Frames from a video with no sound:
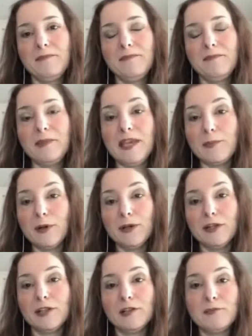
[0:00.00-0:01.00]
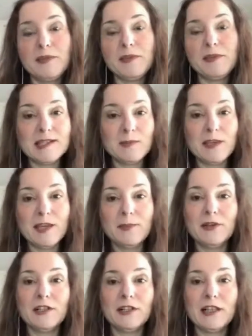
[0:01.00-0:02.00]
people, business
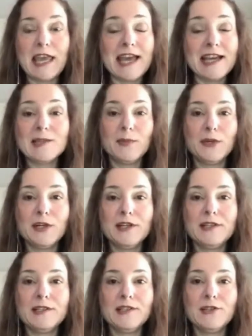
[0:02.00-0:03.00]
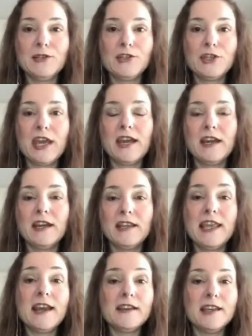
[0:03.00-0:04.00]
people, experts to share
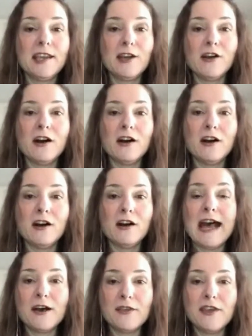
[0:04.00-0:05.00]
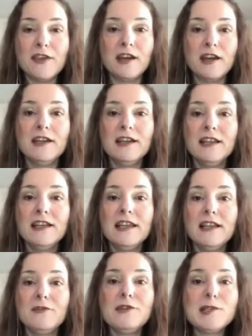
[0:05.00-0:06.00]
their take on how they are
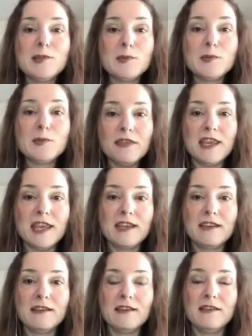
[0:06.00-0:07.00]
responding,